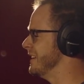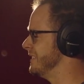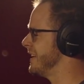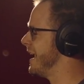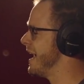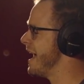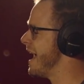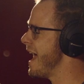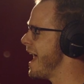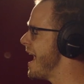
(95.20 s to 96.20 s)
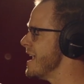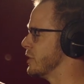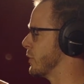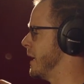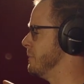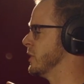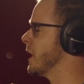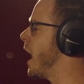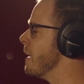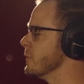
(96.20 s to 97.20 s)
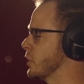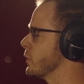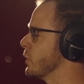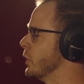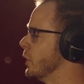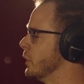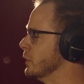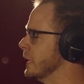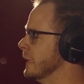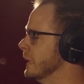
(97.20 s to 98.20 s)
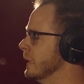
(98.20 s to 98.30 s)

into day. Dreams come true,